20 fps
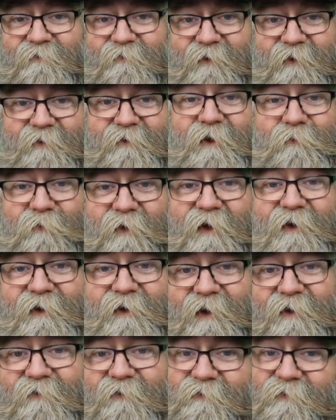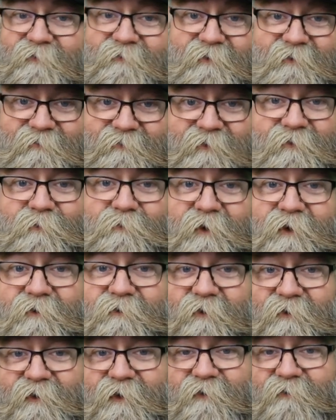that's how what I get out. It's just gingerbread
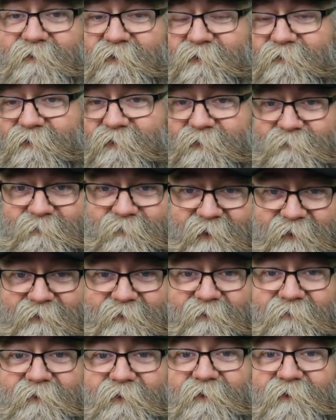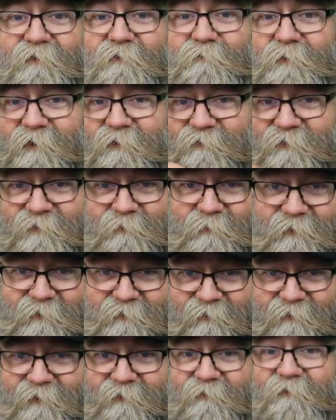cookies. So if you smell gingerbread
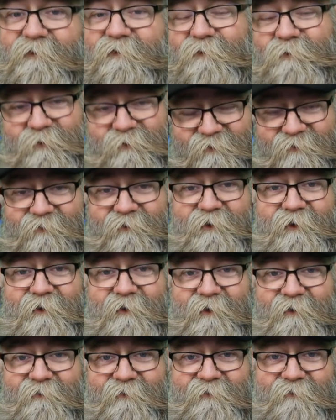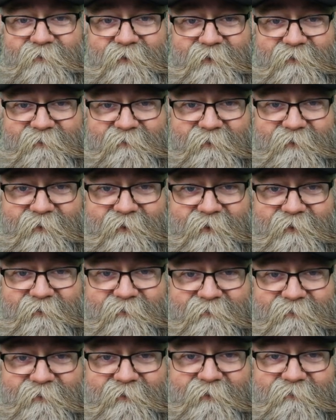cookies, this is what you're gonna get out
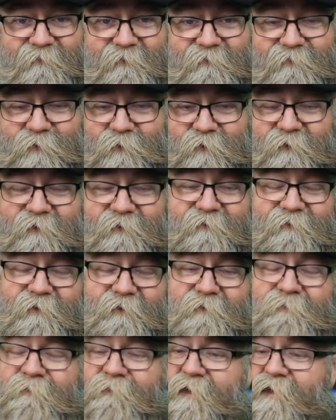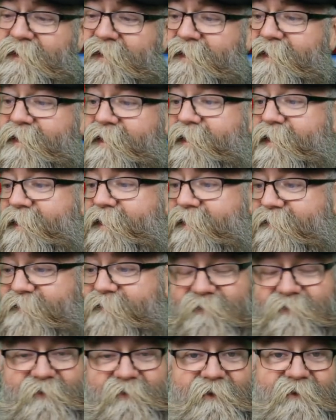of this oil. So
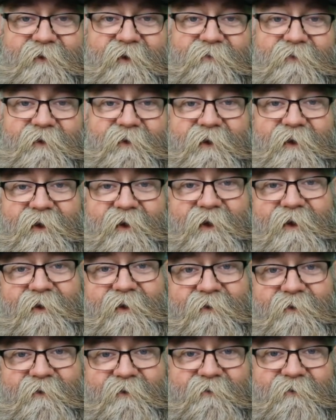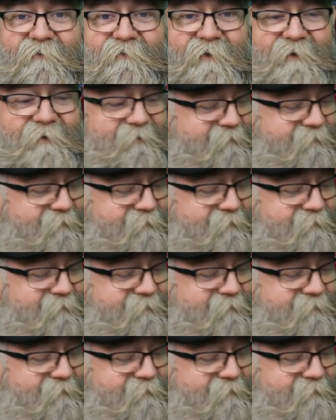definitely a good scent